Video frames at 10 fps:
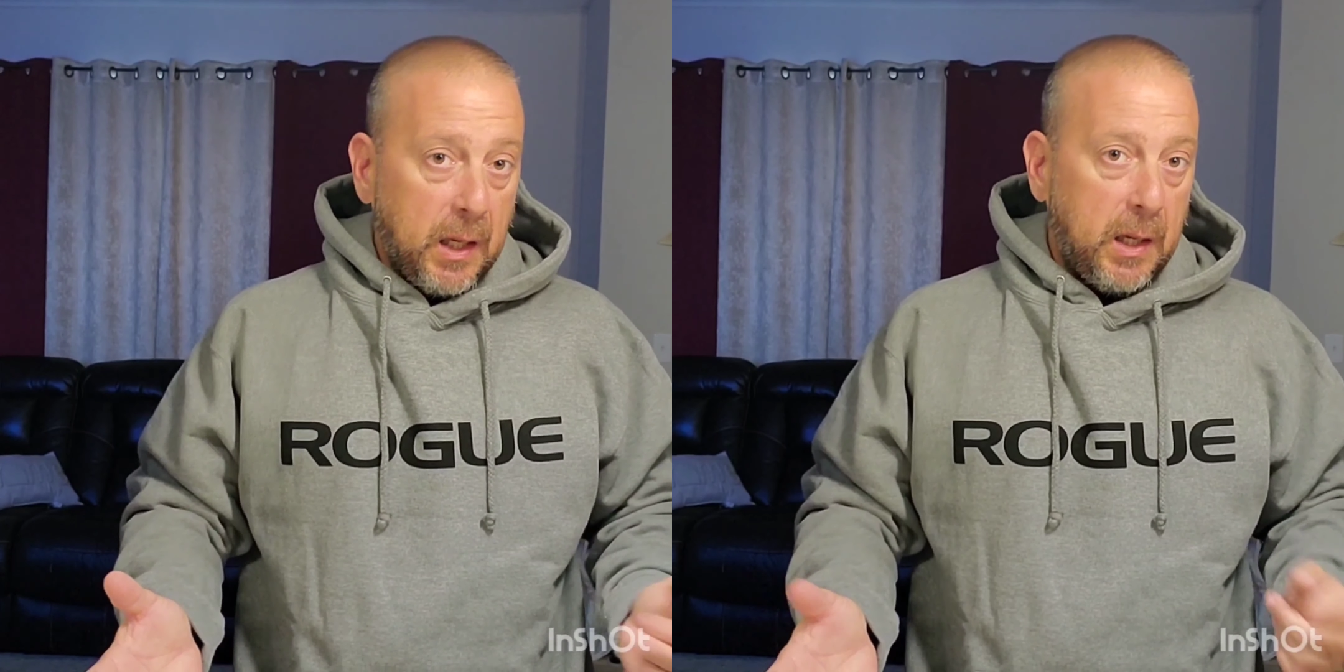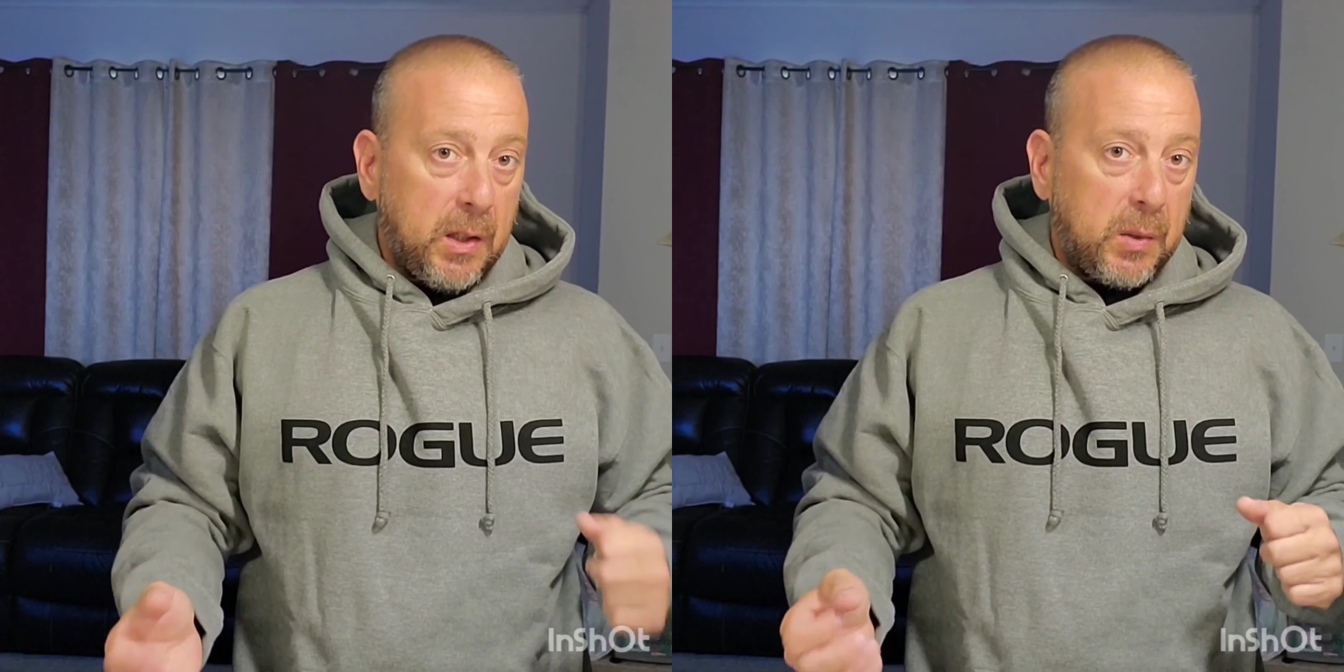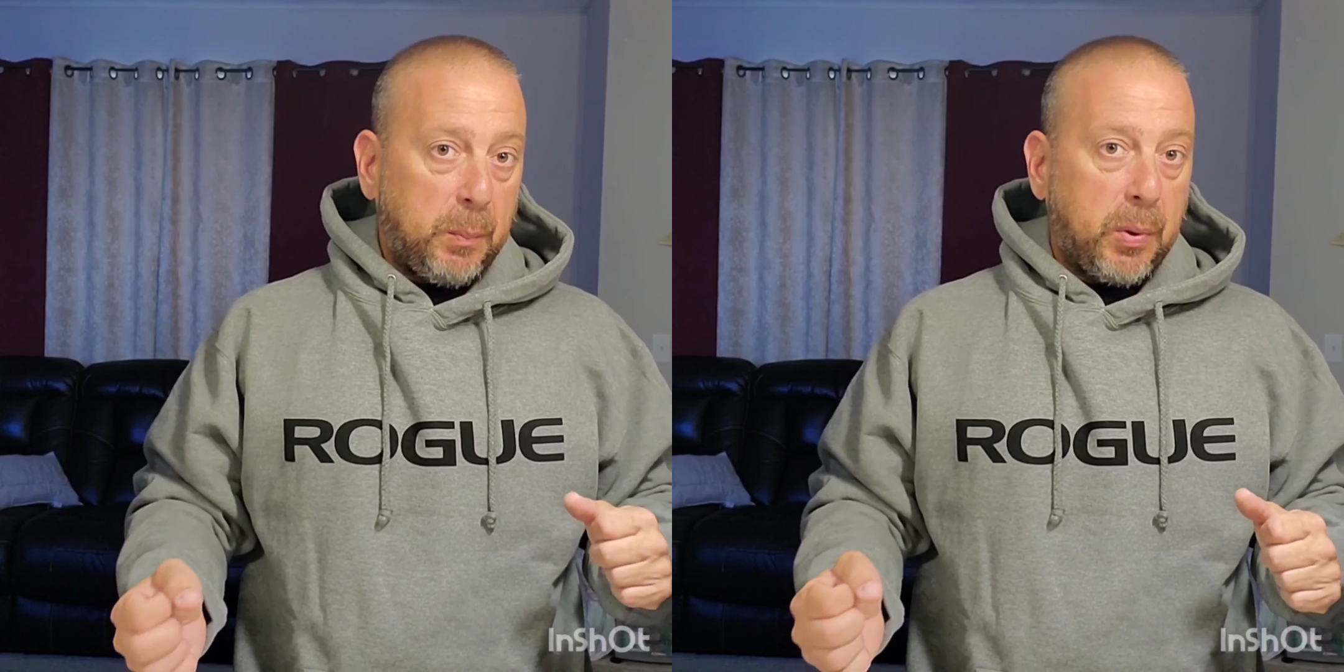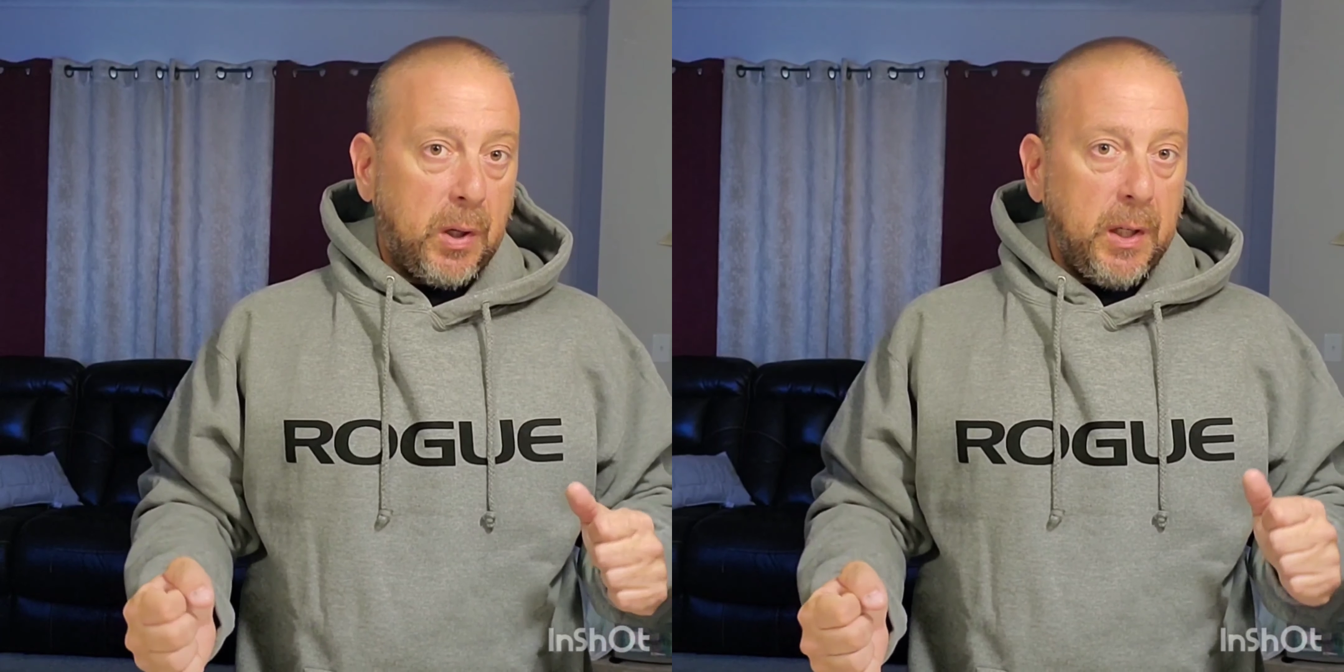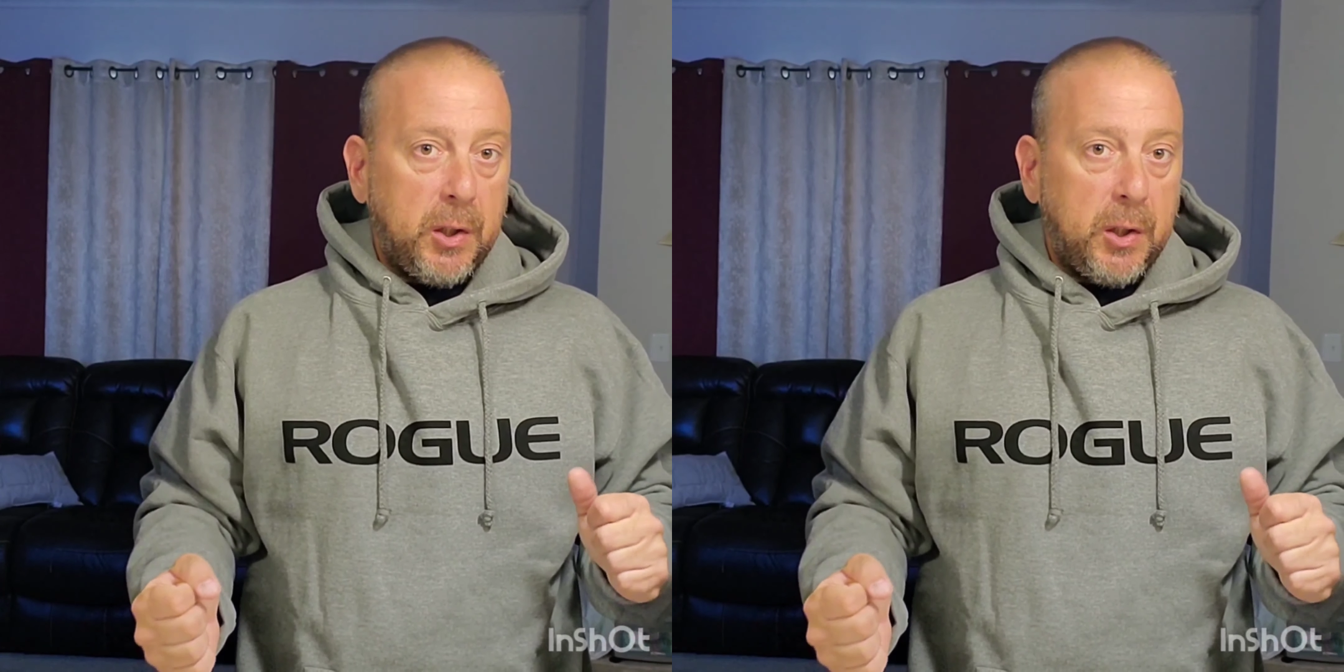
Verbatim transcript: is pretty